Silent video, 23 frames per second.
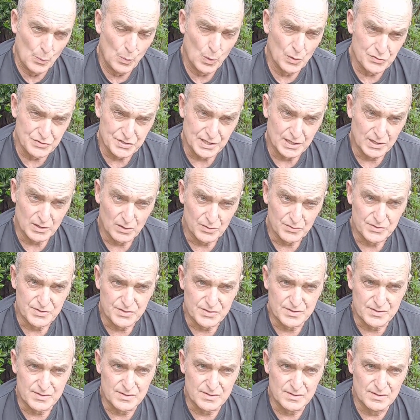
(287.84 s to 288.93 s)
Once it got
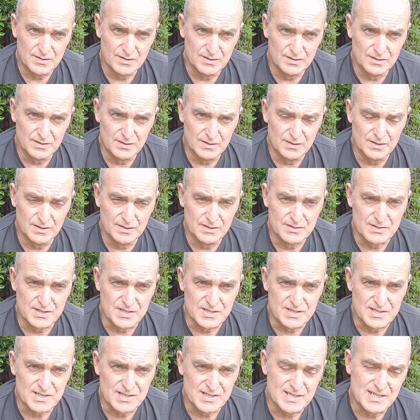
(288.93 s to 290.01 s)

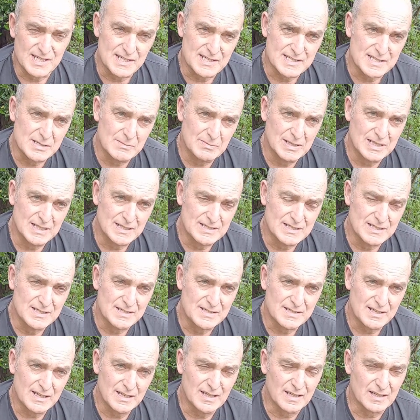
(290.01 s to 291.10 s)
to 60
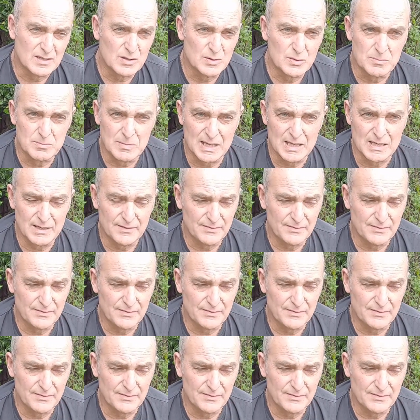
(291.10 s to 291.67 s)
metres, it could